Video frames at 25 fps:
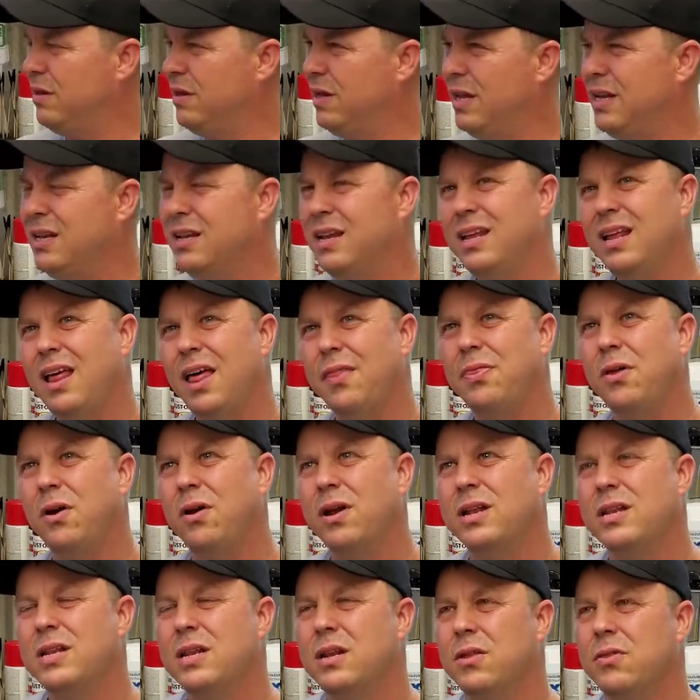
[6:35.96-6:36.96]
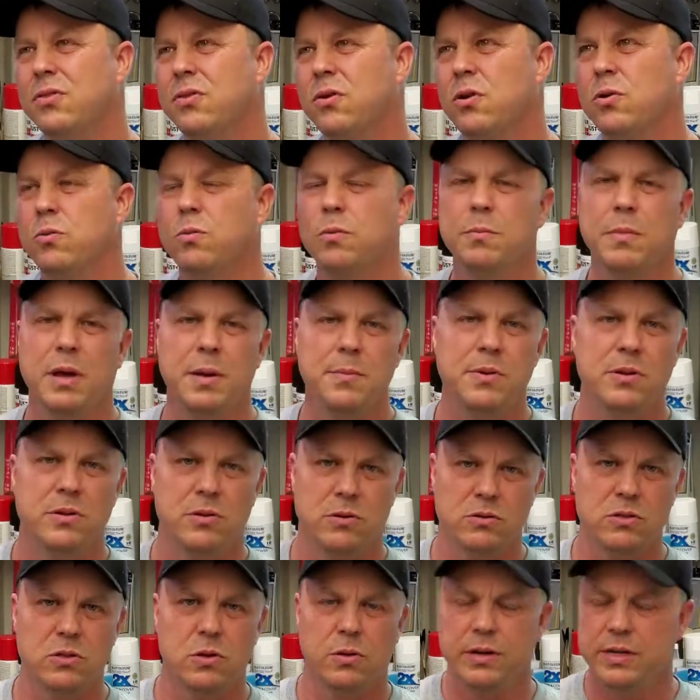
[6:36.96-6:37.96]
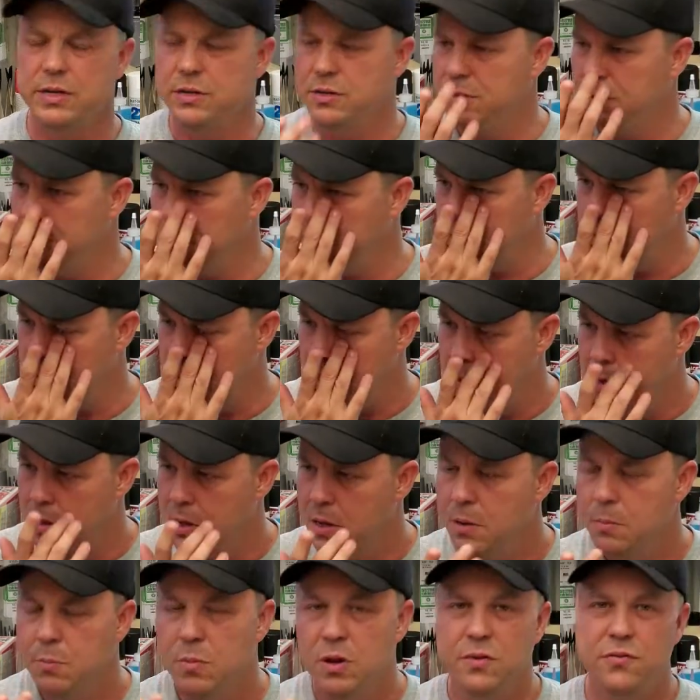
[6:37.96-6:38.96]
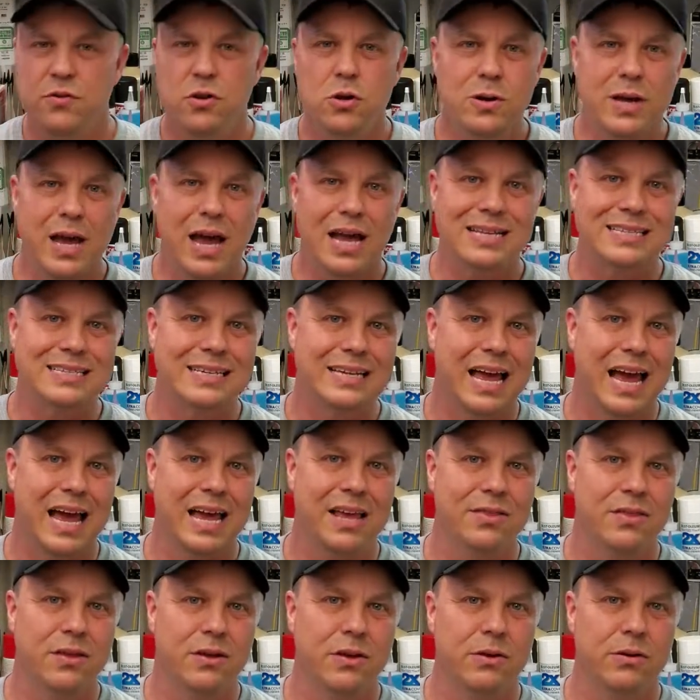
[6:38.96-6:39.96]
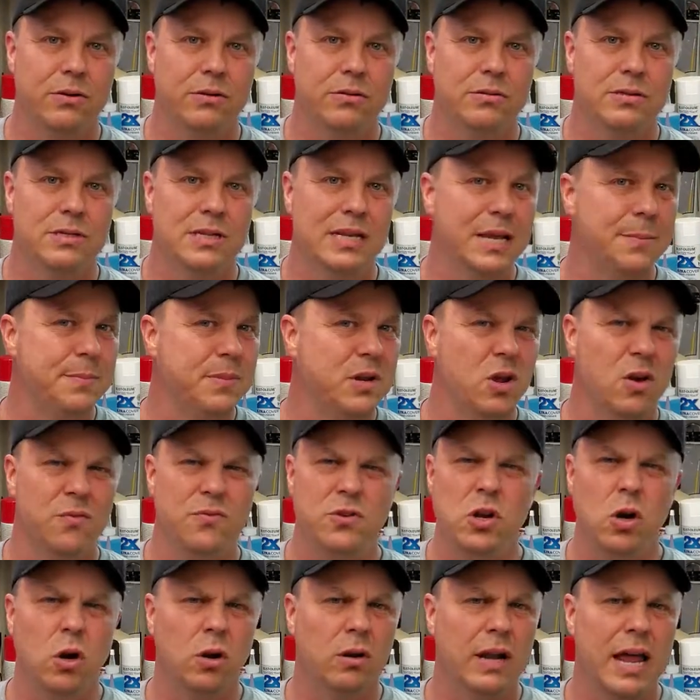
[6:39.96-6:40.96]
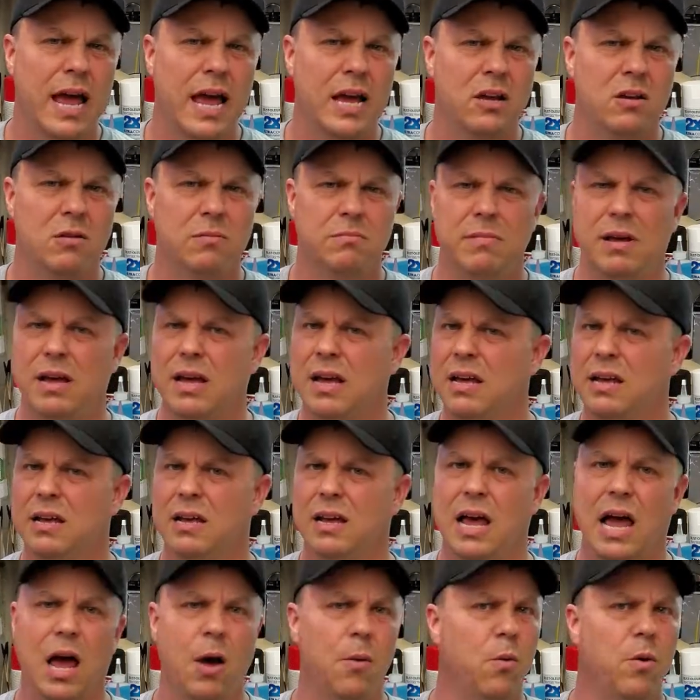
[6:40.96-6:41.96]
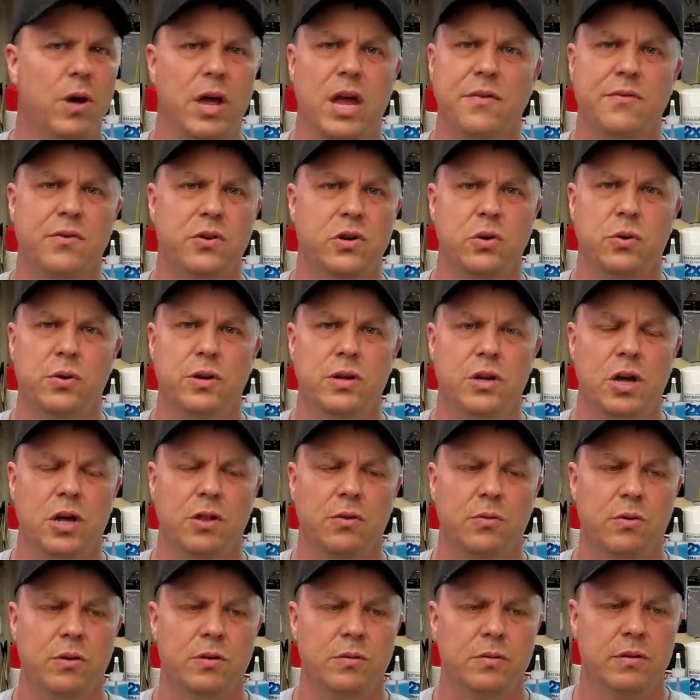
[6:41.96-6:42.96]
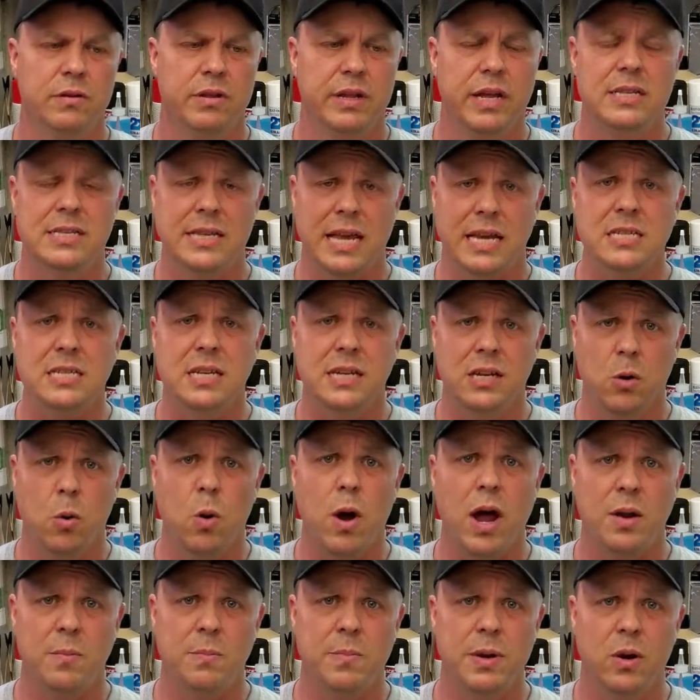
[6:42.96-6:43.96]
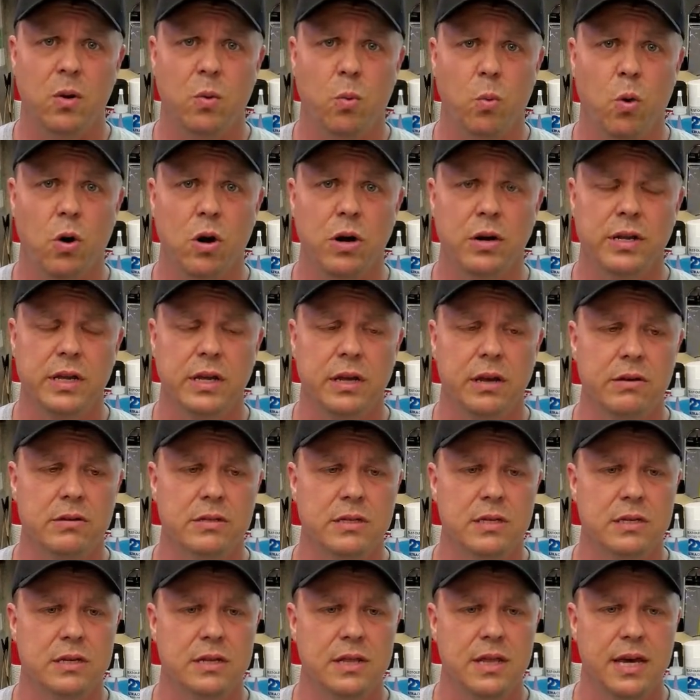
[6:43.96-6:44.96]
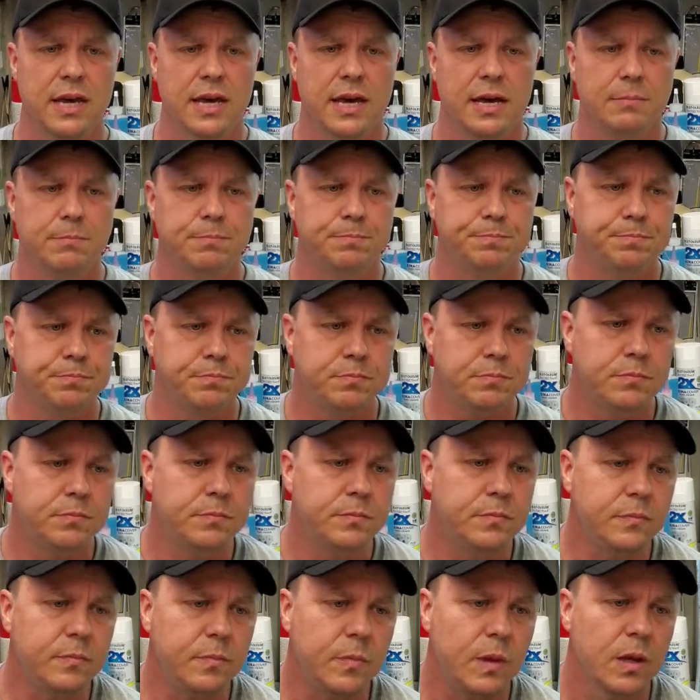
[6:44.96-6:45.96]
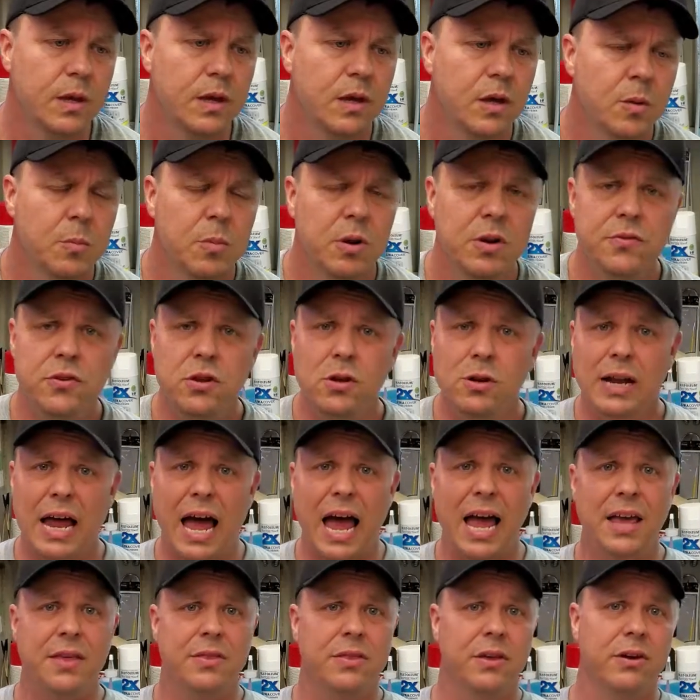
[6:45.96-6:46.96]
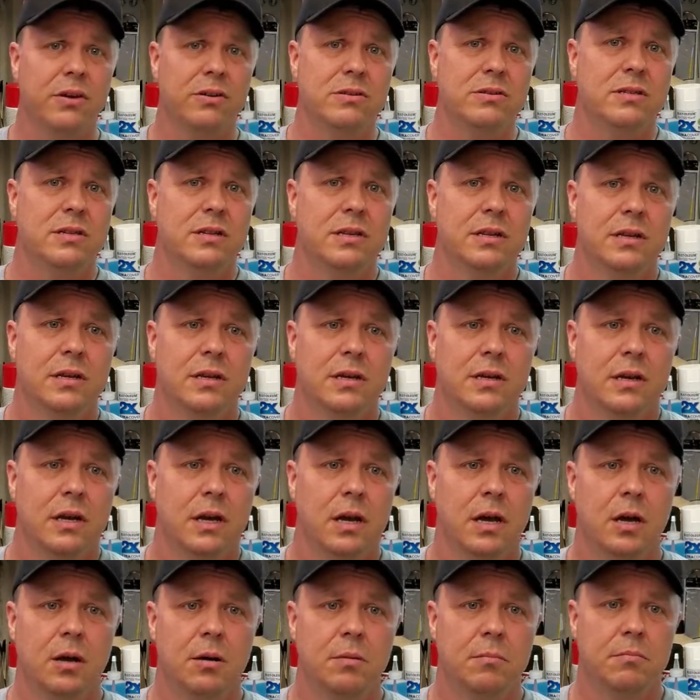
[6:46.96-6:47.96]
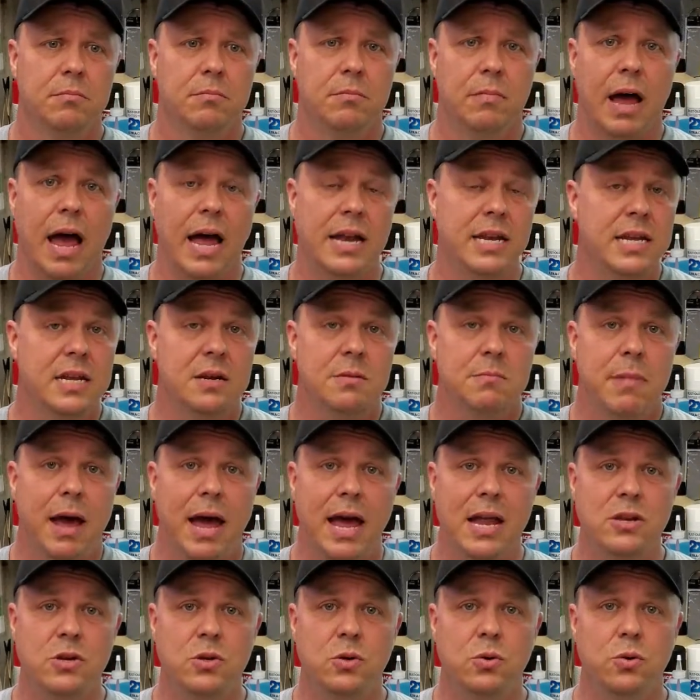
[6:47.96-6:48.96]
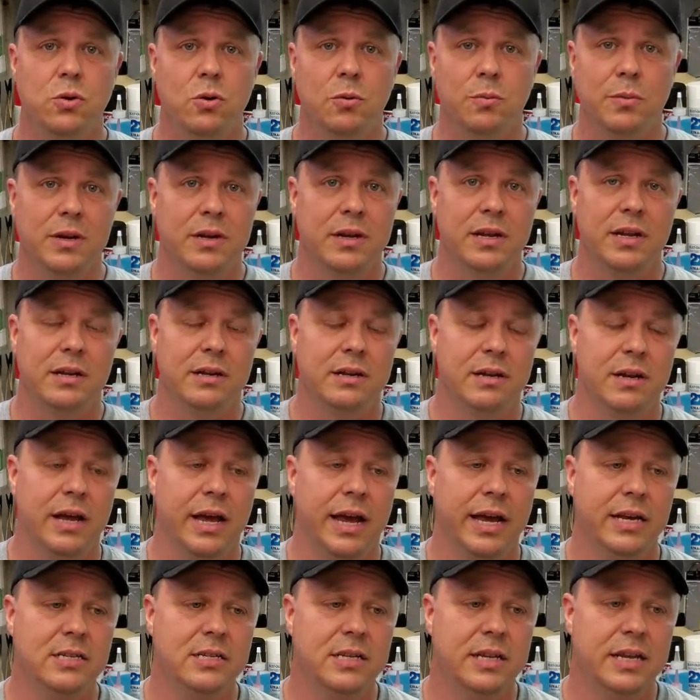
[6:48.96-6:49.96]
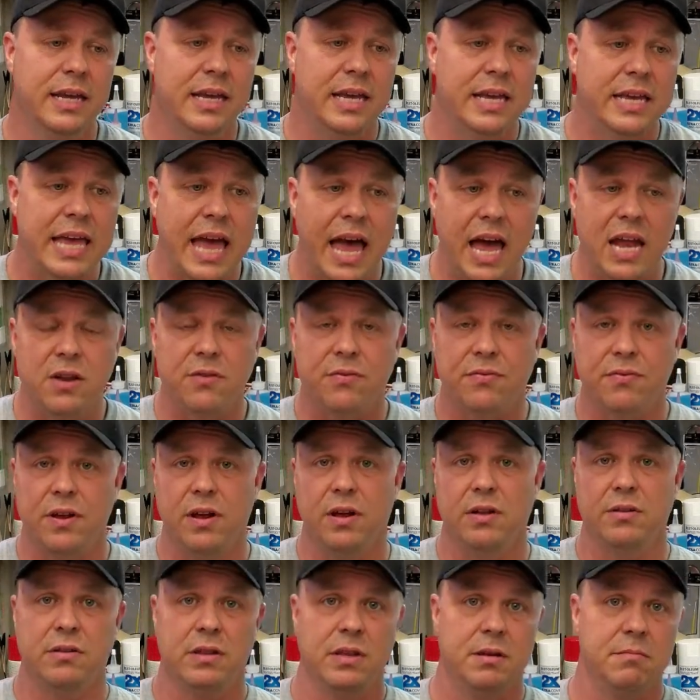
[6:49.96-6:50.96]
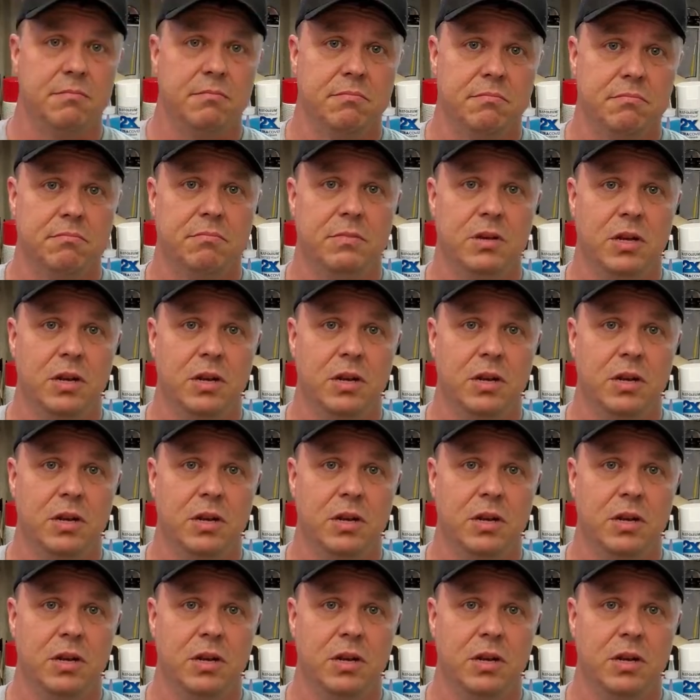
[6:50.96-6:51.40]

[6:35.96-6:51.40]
and I thought I did a third one. Maybe there's only 2, but if you guys like those, let me know. If you don't like them, I won't ever do another one. It's actually quite a bit of work that goes into that, but if you like those, I didn't mind doing them, and actually kind of found them,